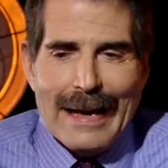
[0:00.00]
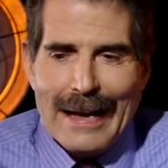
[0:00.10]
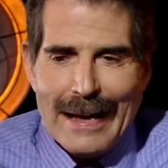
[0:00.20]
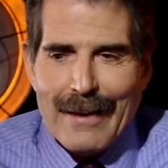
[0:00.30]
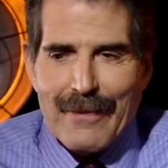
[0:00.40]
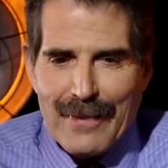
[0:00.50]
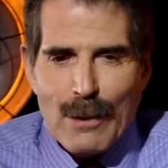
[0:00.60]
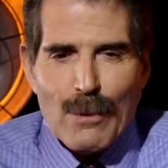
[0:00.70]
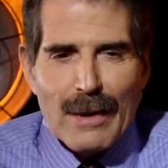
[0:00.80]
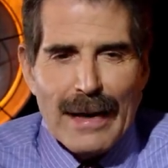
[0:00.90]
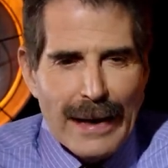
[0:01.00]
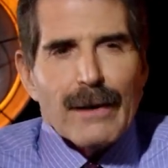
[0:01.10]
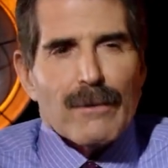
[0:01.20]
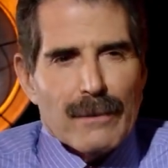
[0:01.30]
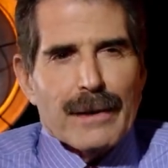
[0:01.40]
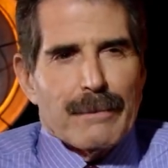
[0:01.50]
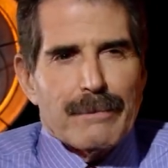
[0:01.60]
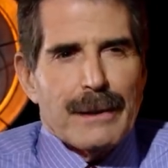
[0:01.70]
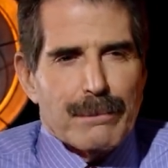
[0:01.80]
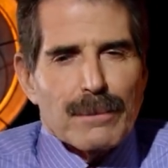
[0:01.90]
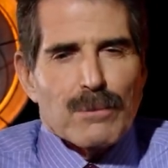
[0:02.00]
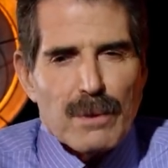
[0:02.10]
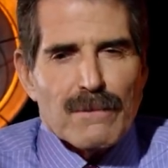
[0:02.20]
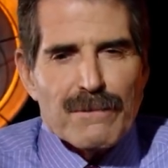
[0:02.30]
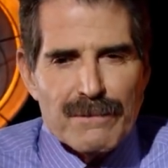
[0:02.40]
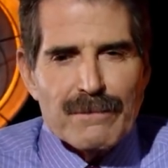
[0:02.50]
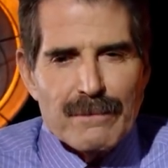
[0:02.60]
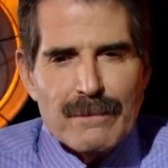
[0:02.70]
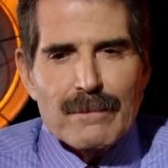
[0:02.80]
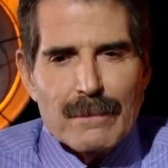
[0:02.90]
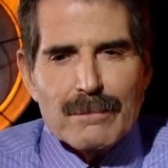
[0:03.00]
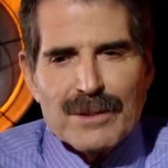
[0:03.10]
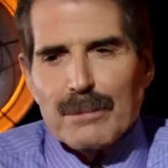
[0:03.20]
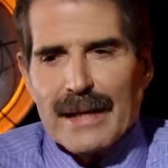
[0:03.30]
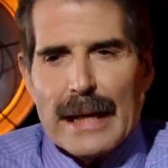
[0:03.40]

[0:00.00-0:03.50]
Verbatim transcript: and they were angry. People were, somebody